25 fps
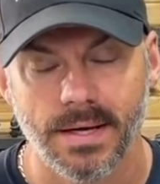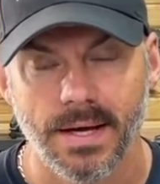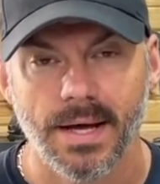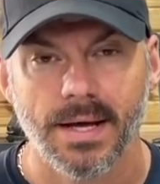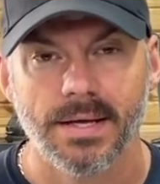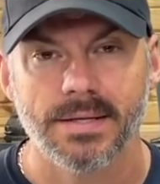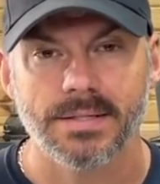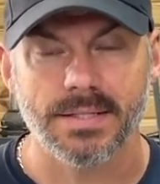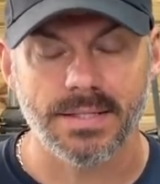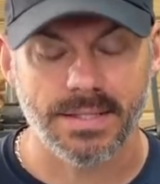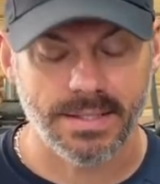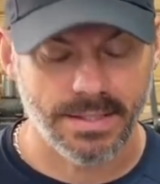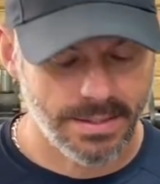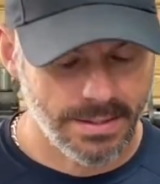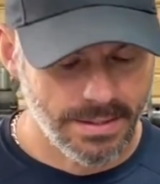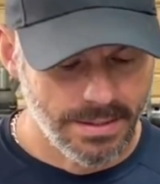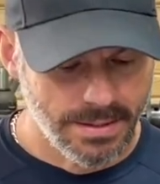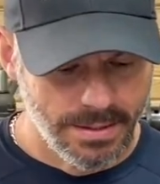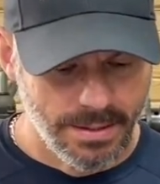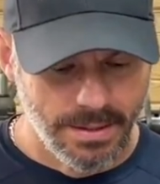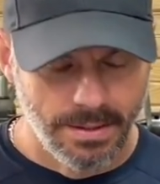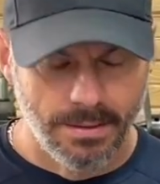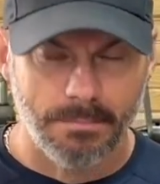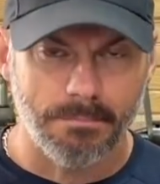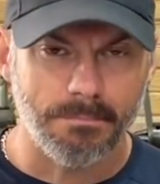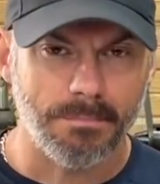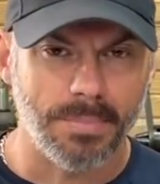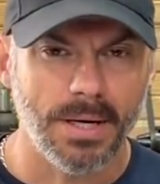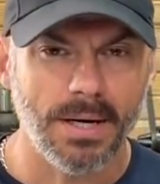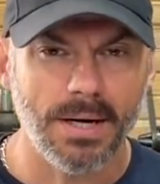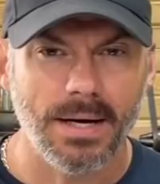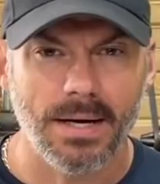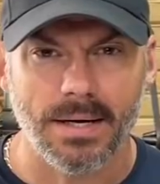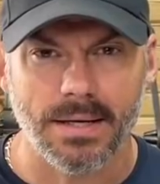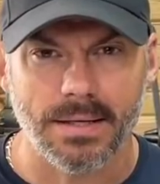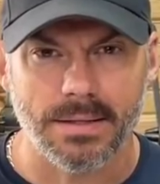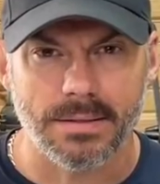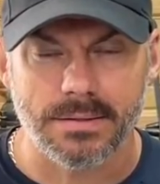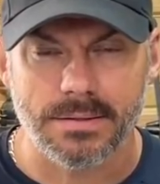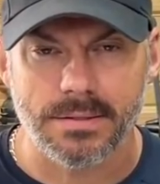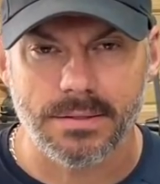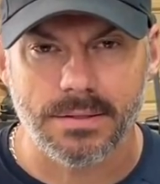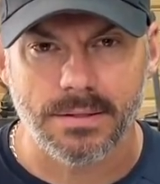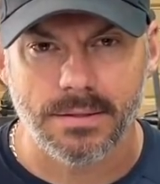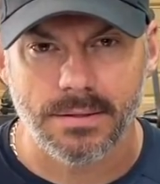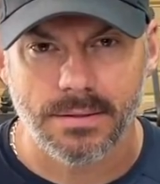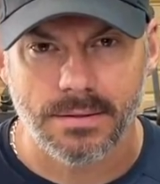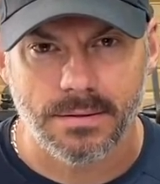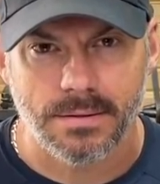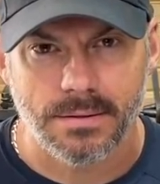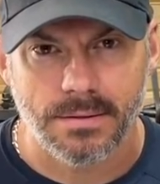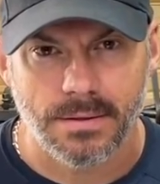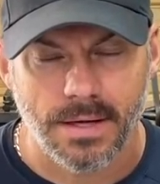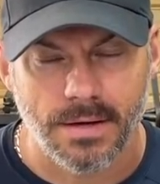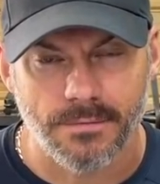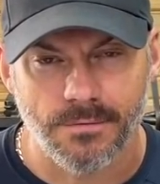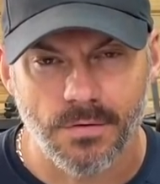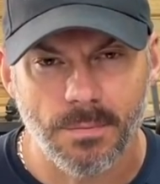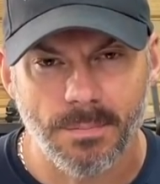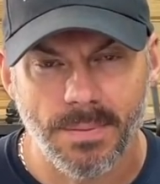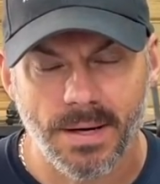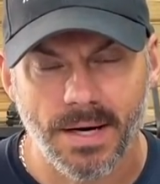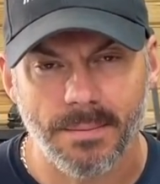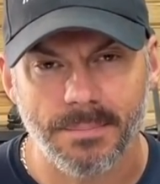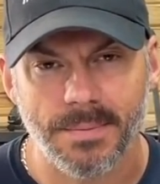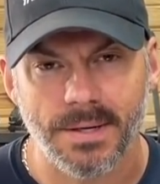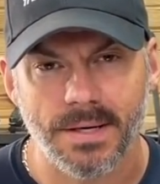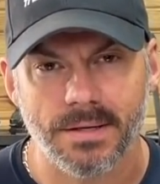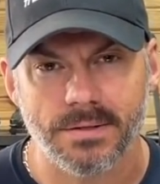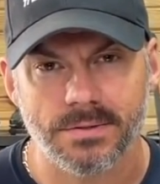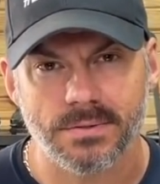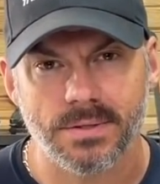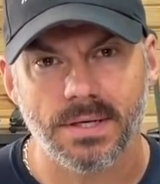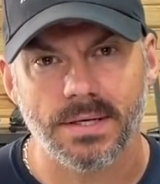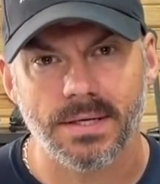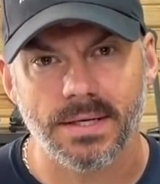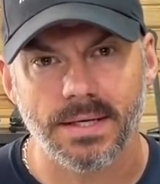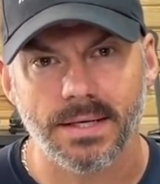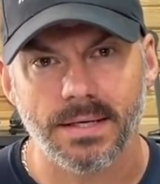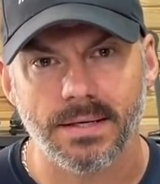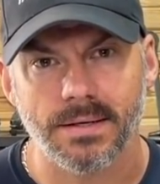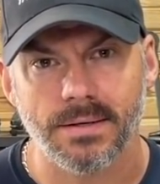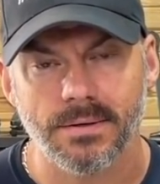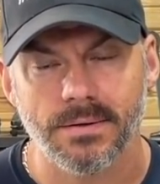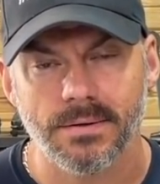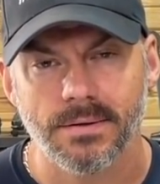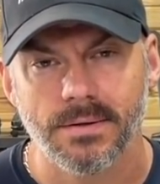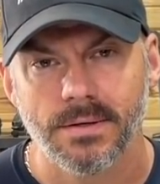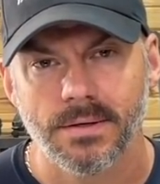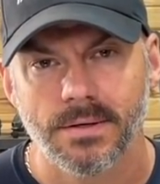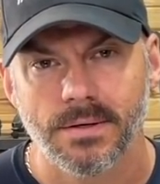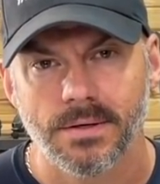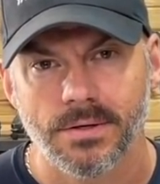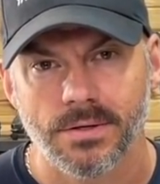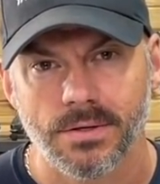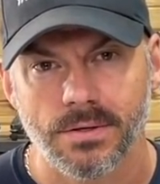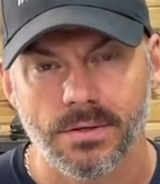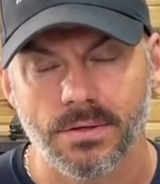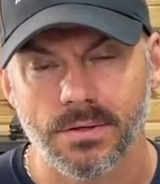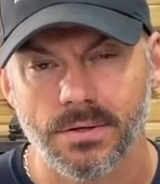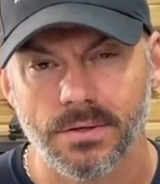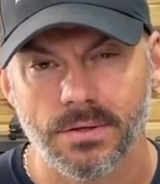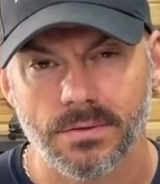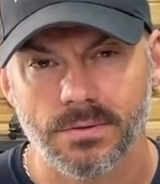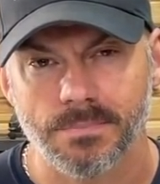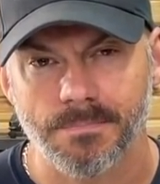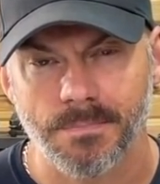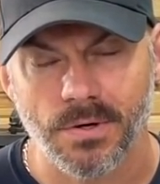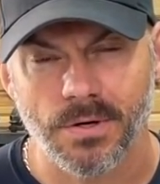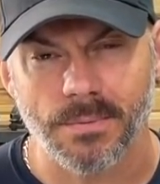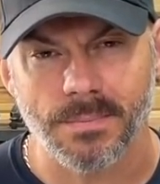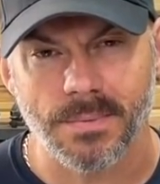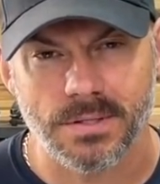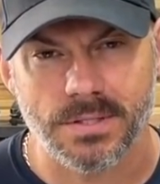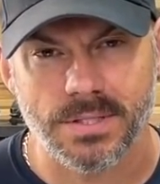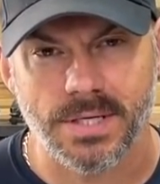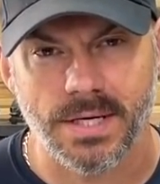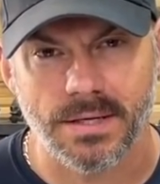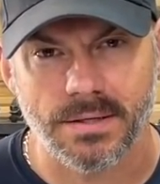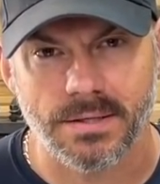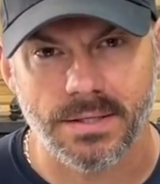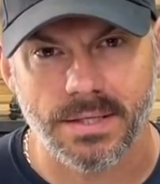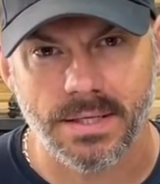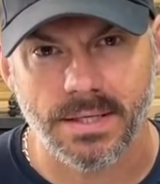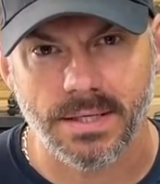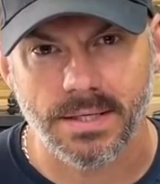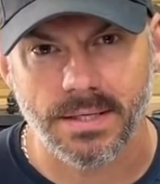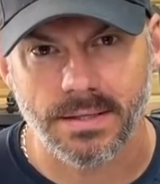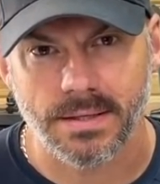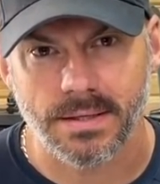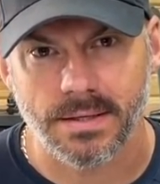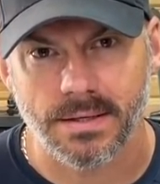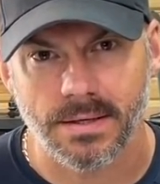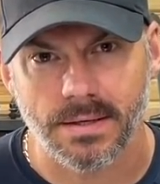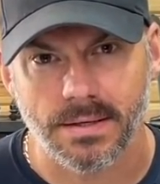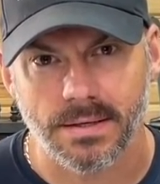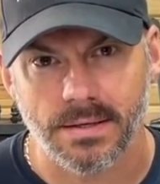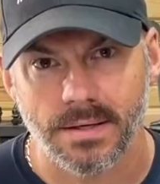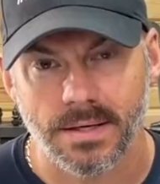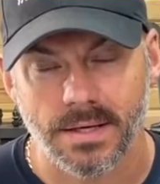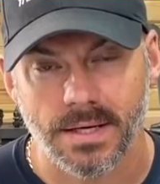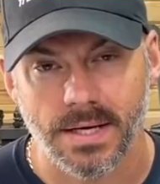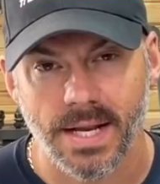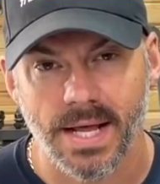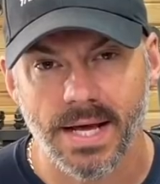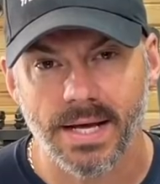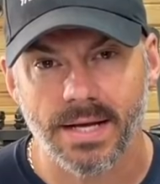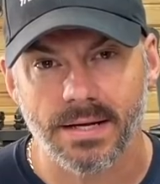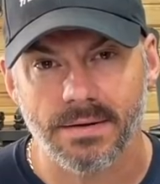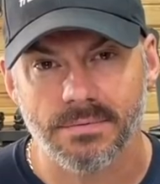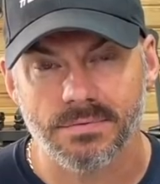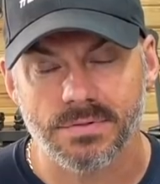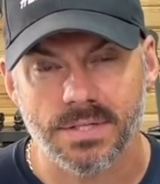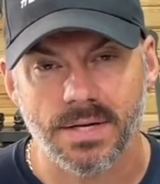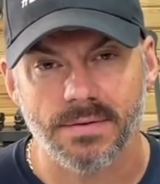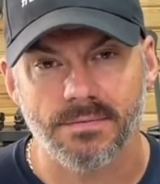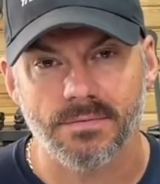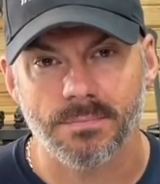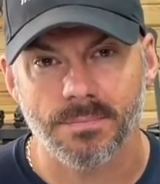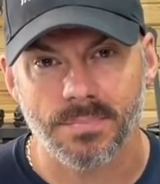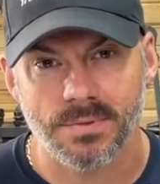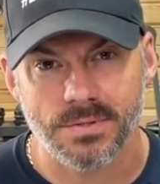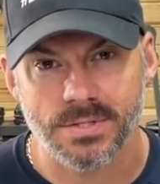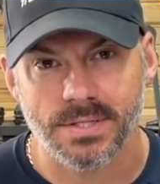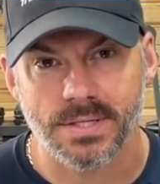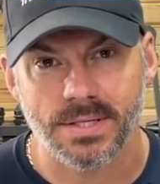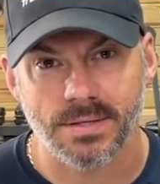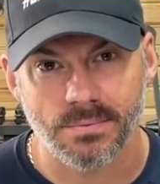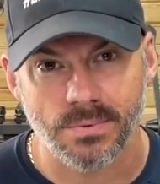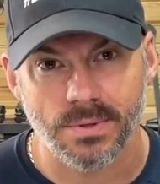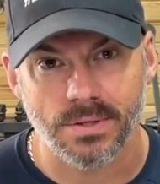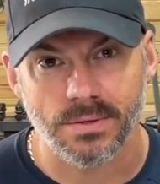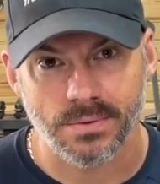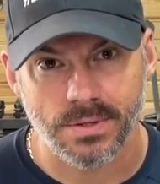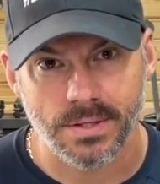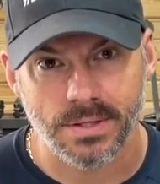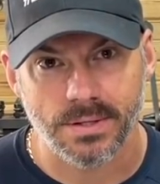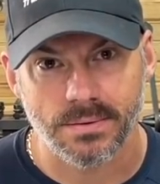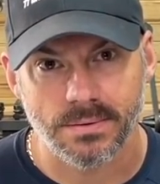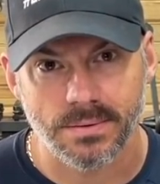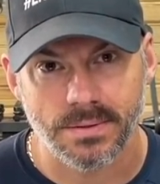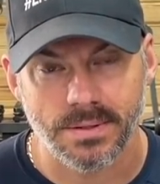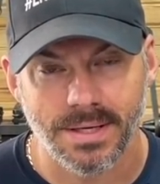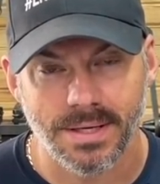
See, bonds, if you buy bonds right now, you're pretty much guaranteed negative 7% real yield.